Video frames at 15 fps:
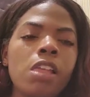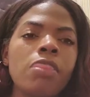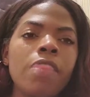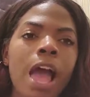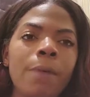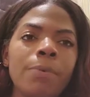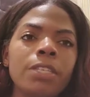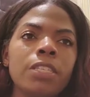
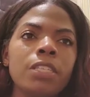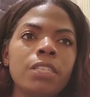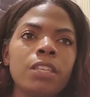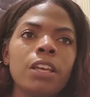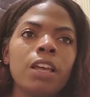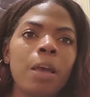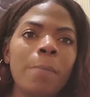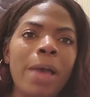that was
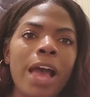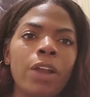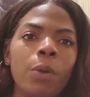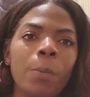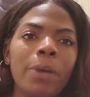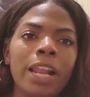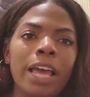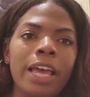a
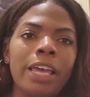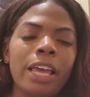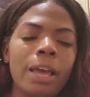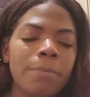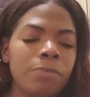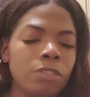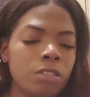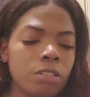battle, but
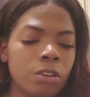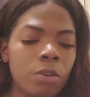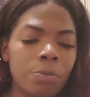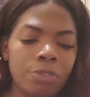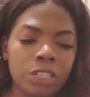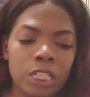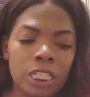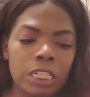I'm so
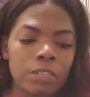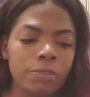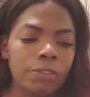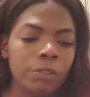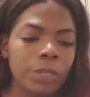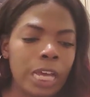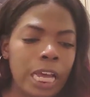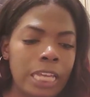appreciative of
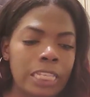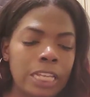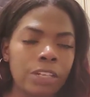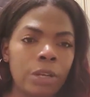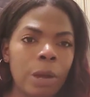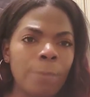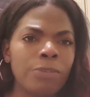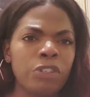you guys. I
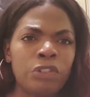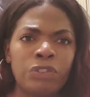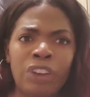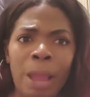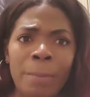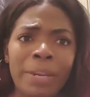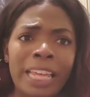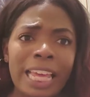know I'm just
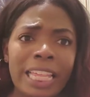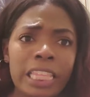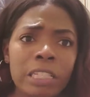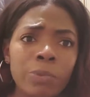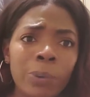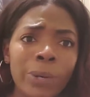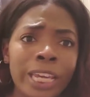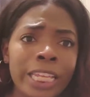rambling at
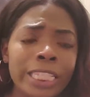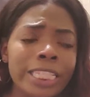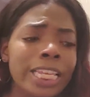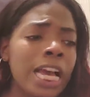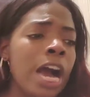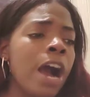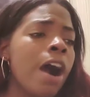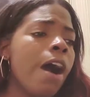this point.
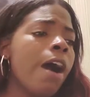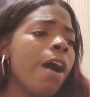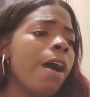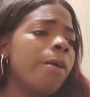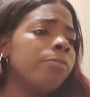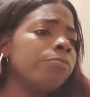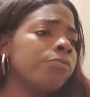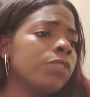
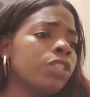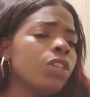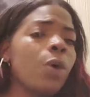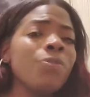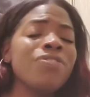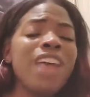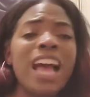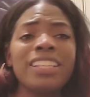
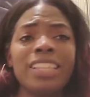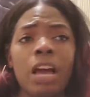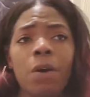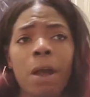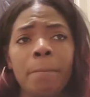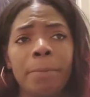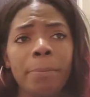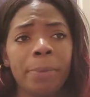So that's how
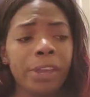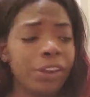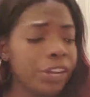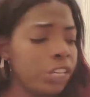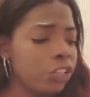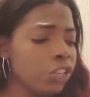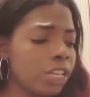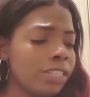I'm
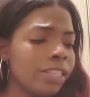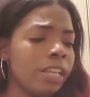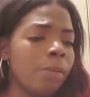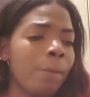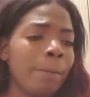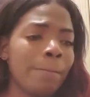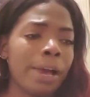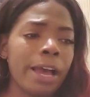preparing, just
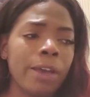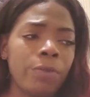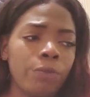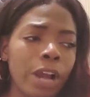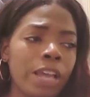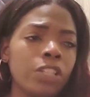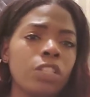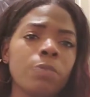getting my mind
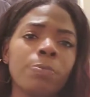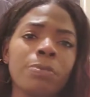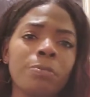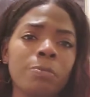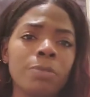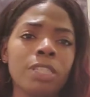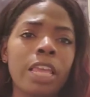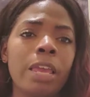right, just
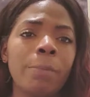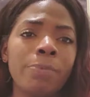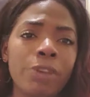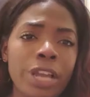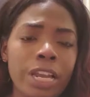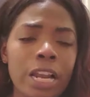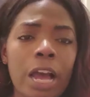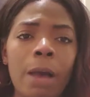staying
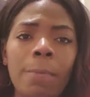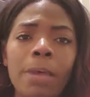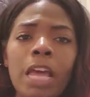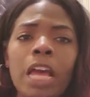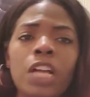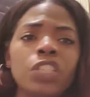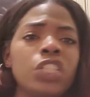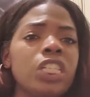prayed up,
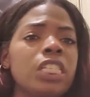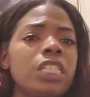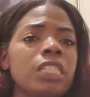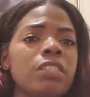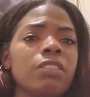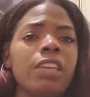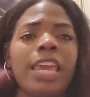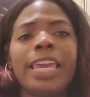
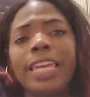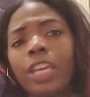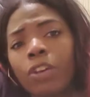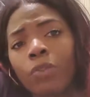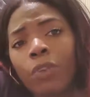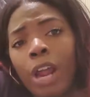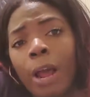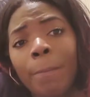just
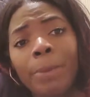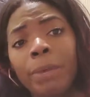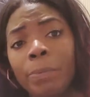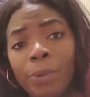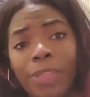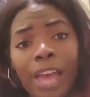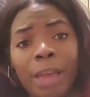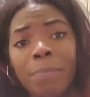hanging around
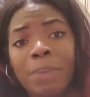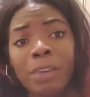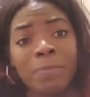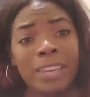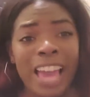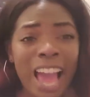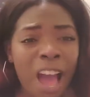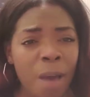people that make
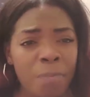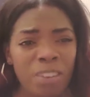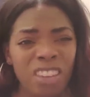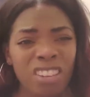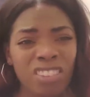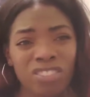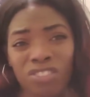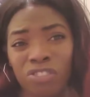me
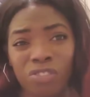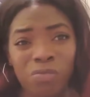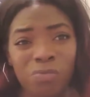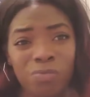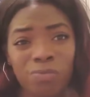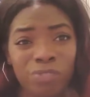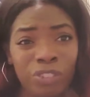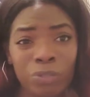happy. Truth
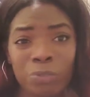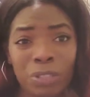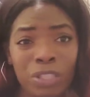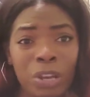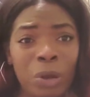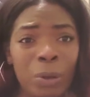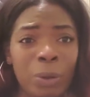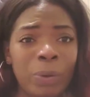be
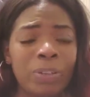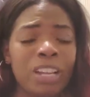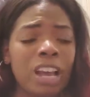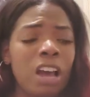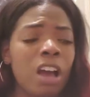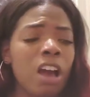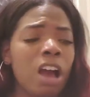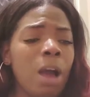told,
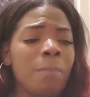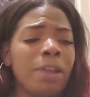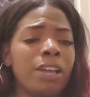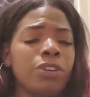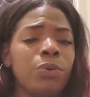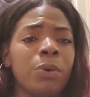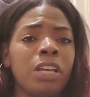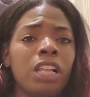I'm
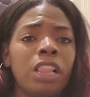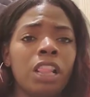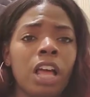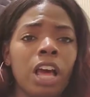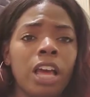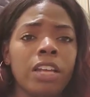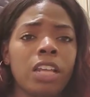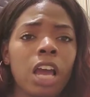not doing a
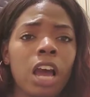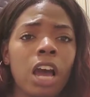lot.